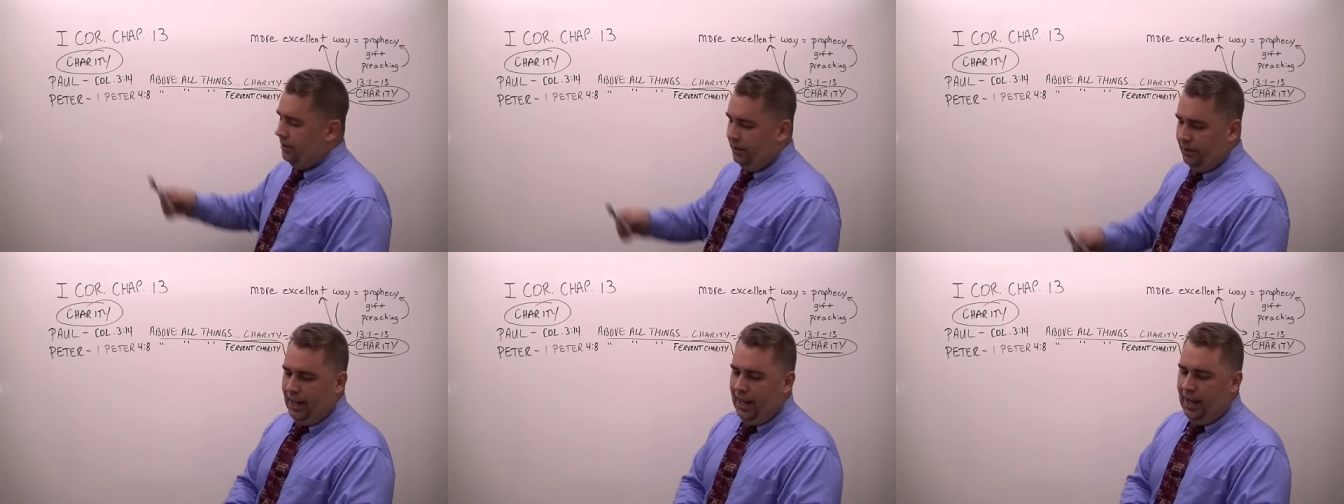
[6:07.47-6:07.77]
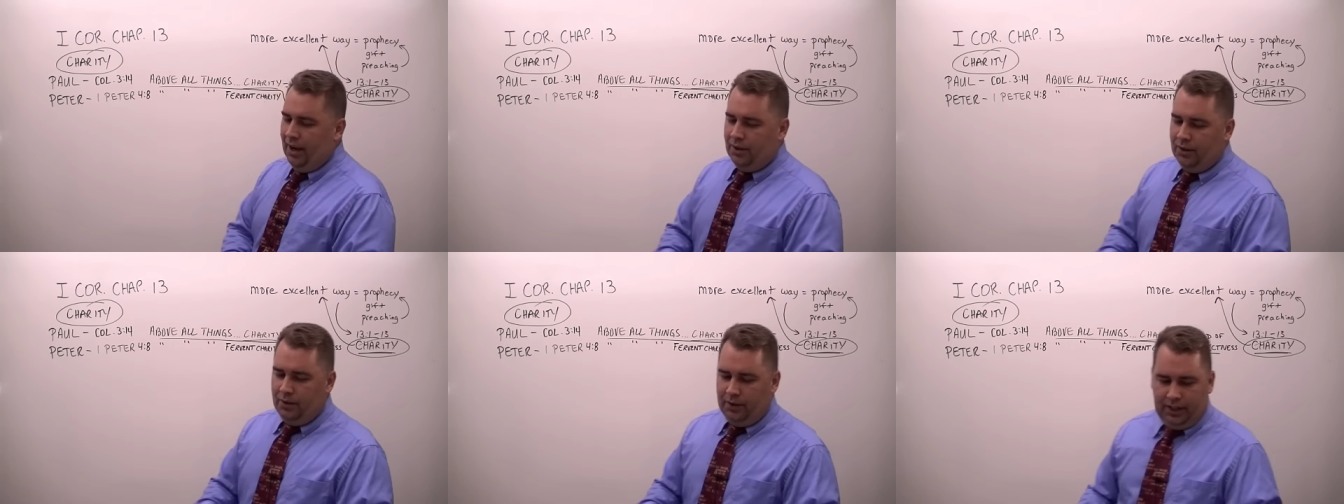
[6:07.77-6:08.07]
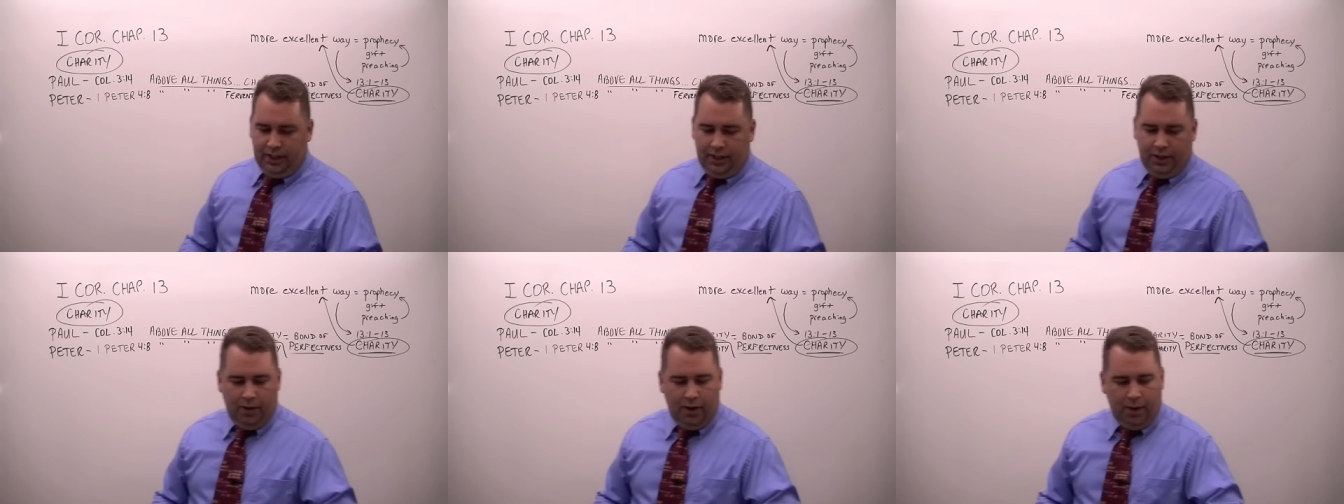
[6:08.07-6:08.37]
So now you
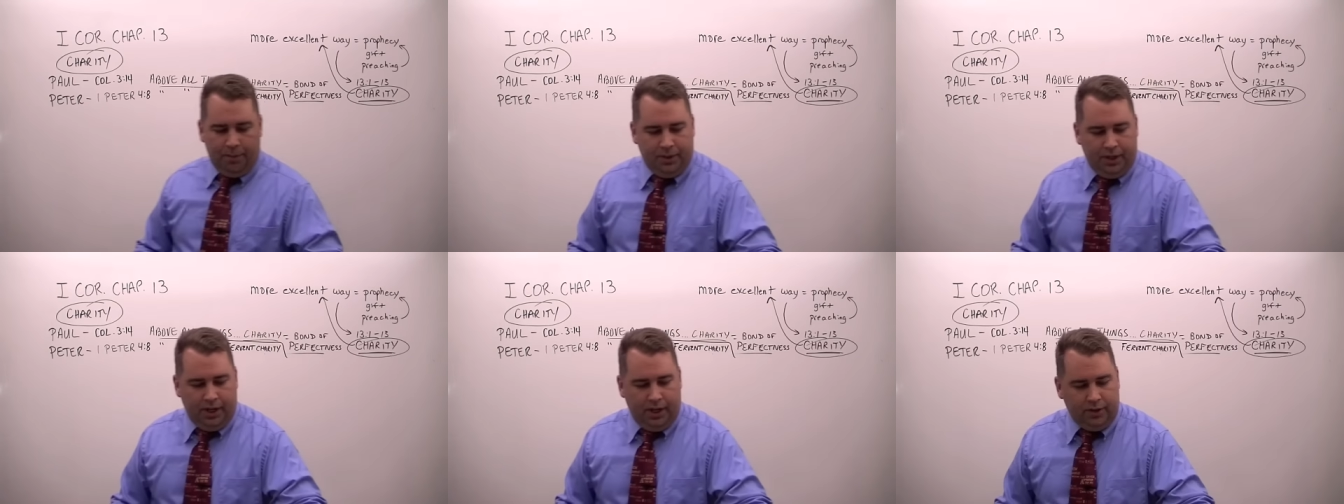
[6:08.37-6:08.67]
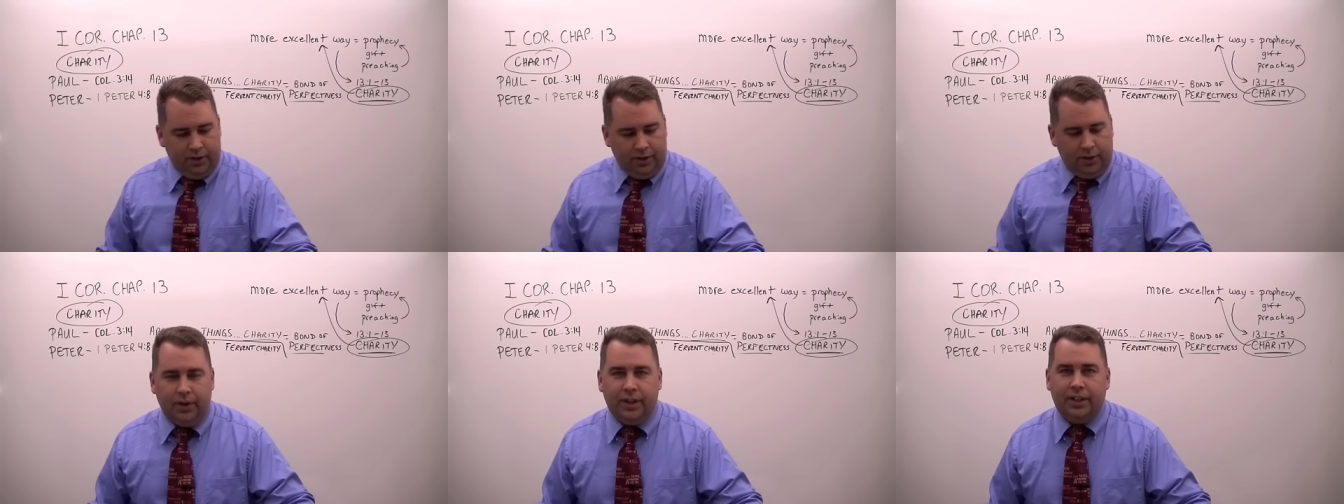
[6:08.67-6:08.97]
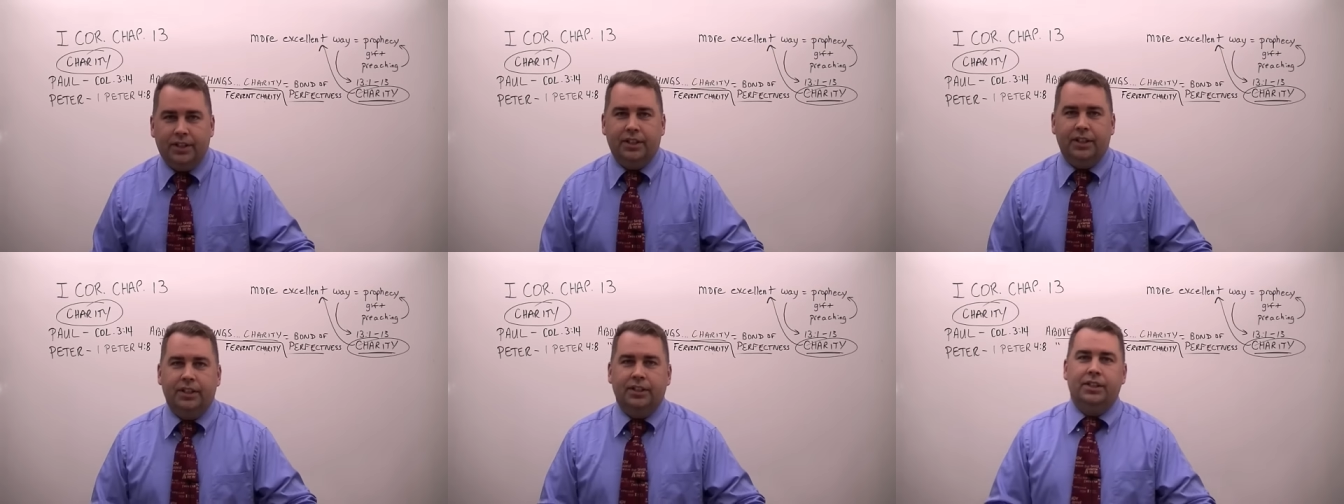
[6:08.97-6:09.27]
can go up to other
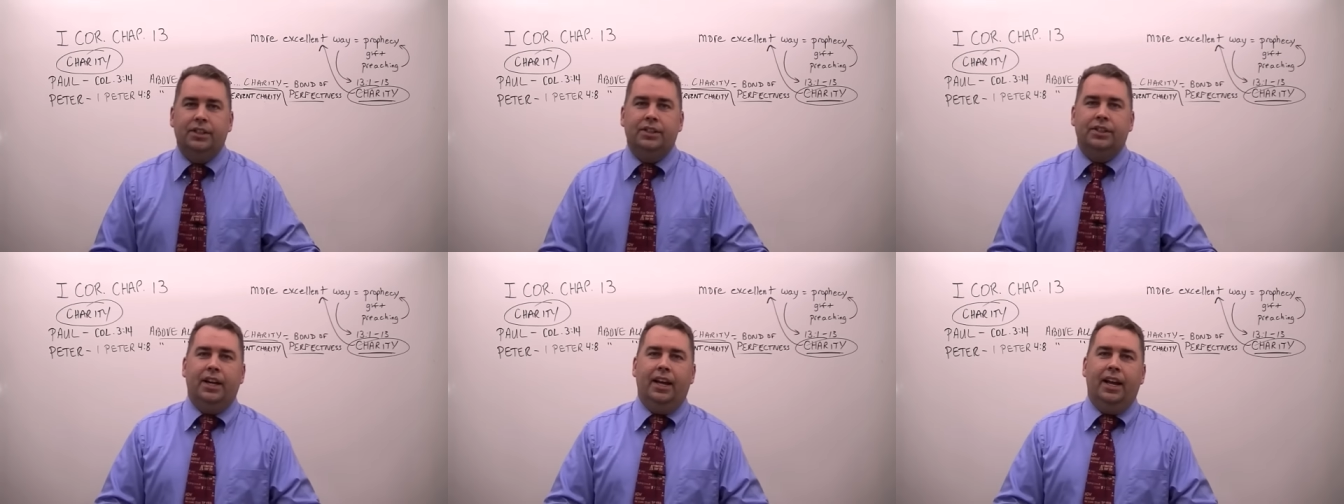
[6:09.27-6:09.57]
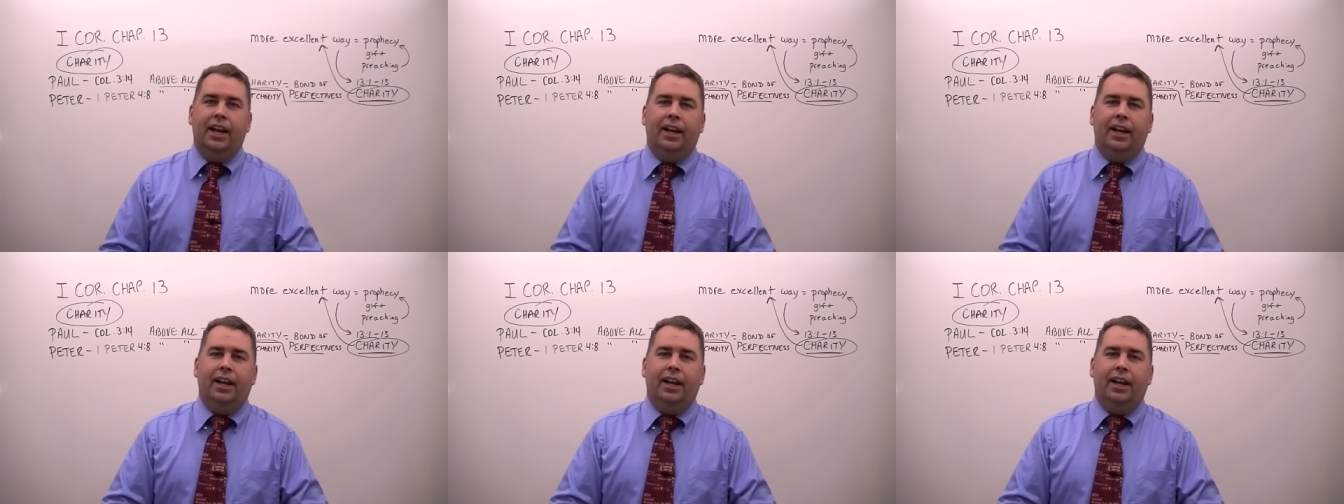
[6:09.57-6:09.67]
Christians and say,